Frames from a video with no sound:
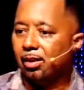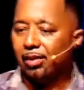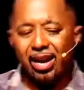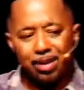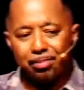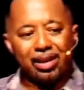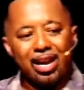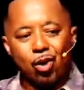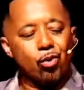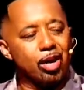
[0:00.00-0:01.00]
Got to admit, got
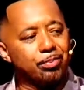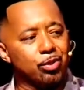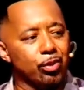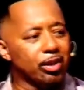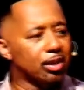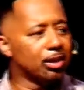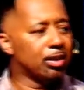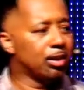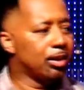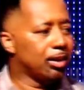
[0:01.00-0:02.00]
to own up to it.
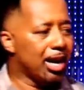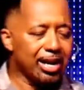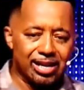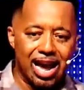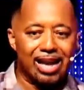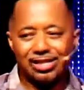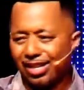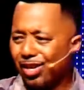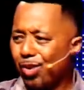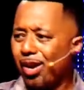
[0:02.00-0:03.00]
Got to acknowledge that,
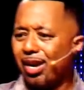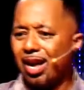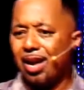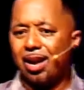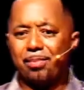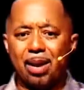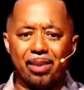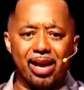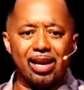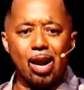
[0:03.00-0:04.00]
you know what, I, am I'm, I'm
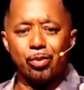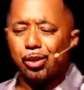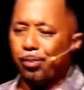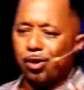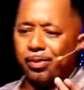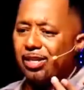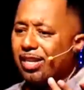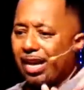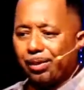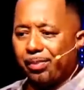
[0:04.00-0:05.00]
hanging out with this person, but this is,
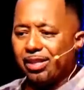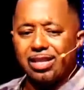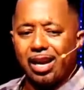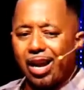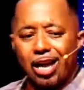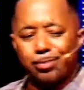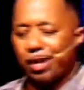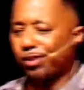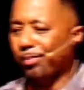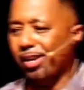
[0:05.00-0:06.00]
not the, this is not God's
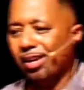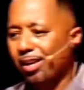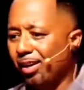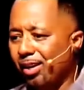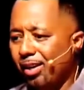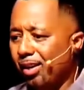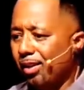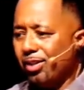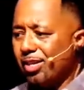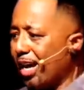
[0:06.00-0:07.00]
best for me.
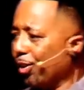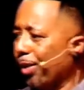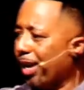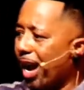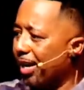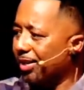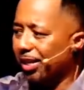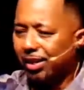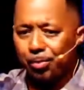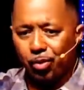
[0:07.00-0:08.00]
This is not the way God
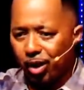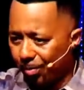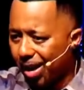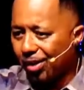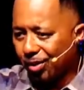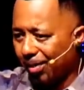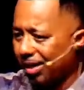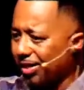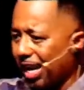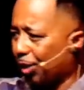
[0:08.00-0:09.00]
intended. Come on, help me out, somebody.
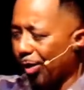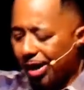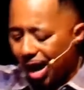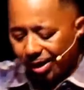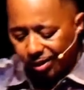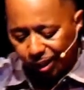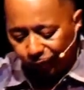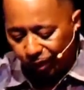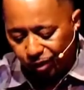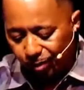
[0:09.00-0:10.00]
This is not the way God intended
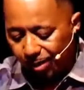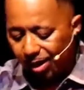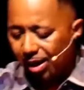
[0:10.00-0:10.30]
for this to be.